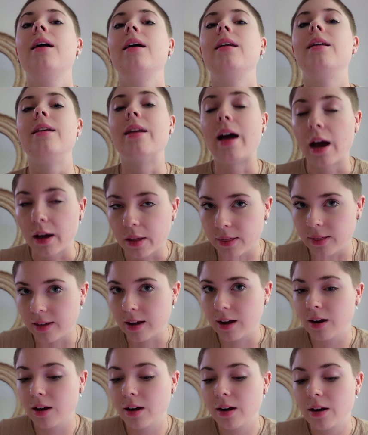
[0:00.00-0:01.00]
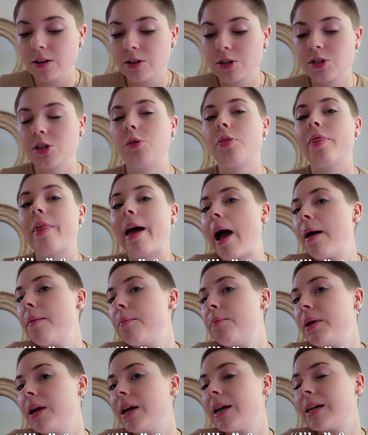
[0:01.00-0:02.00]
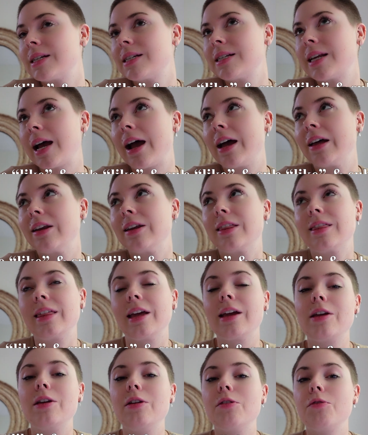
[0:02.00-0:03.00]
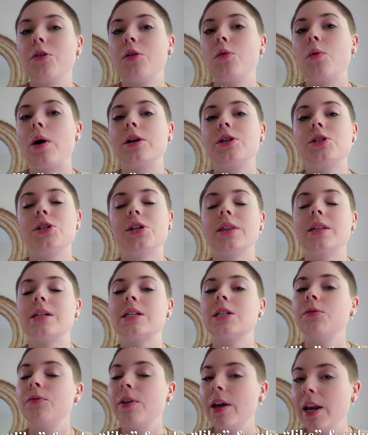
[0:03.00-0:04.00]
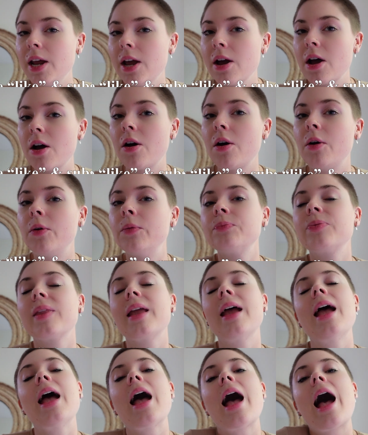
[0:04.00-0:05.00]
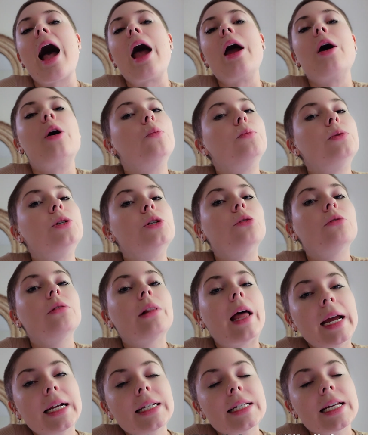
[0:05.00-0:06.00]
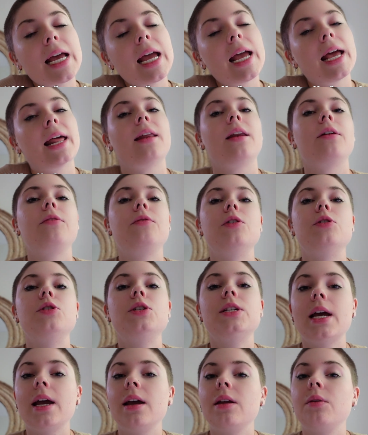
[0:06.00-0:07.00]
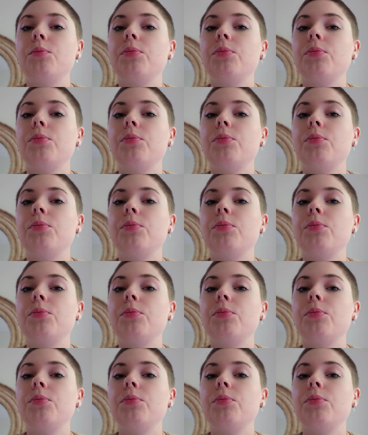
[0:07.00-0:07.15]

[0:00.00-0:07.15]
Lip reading: nothing. So that being said, thank you for watching this video. I hoped you liked it, and if you did,